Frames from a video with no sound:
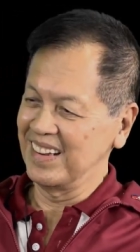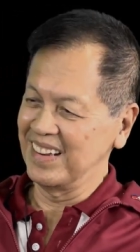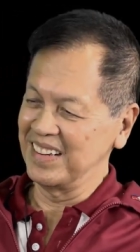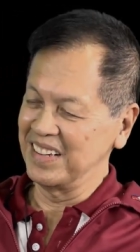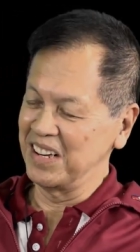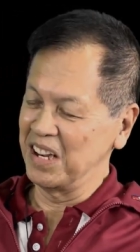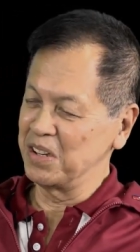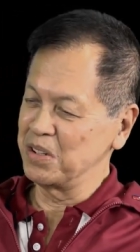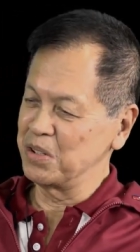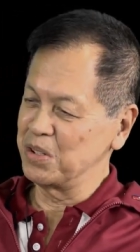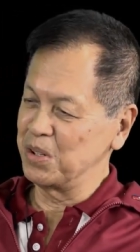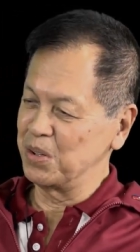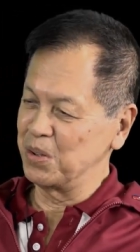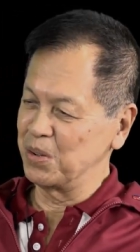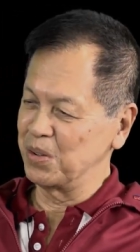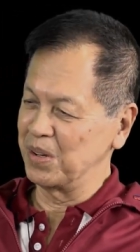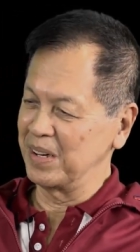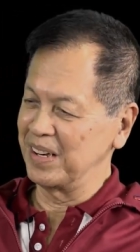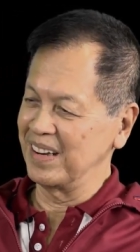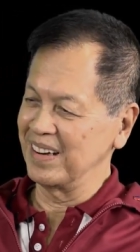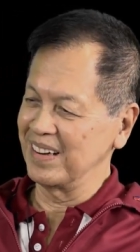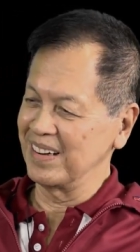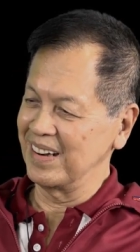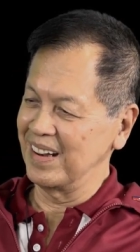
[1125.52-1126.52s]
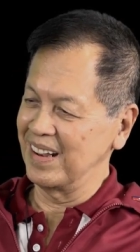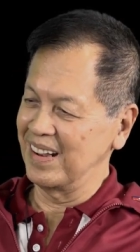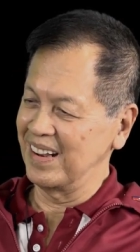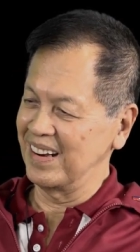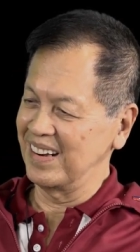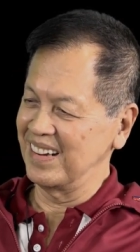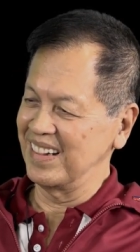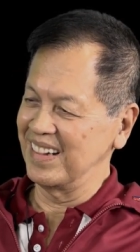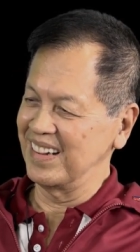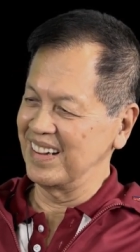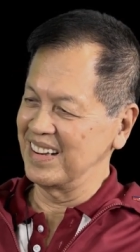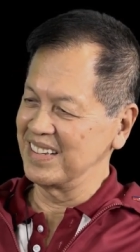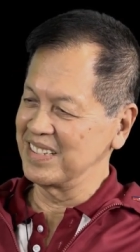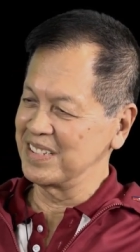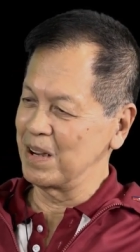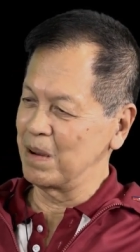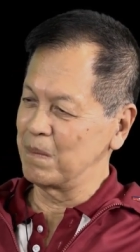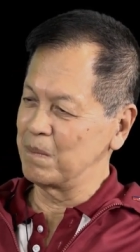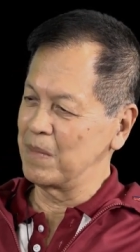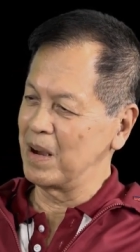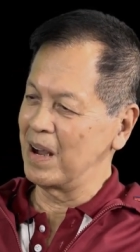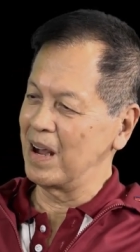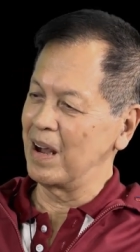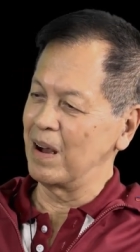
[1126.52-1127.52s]
in ensuring that
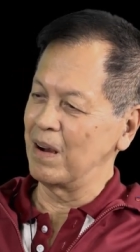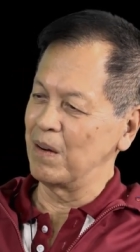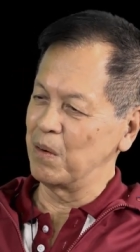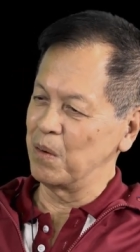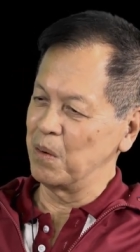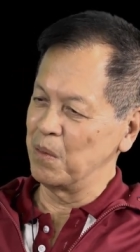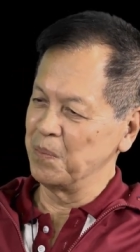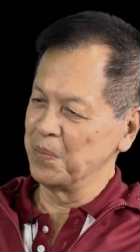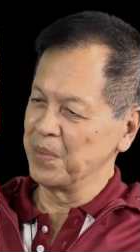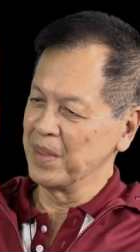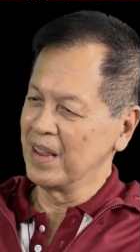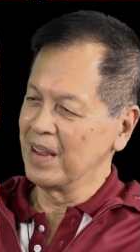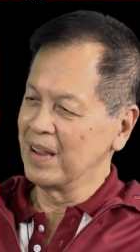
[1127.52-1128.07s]
somehow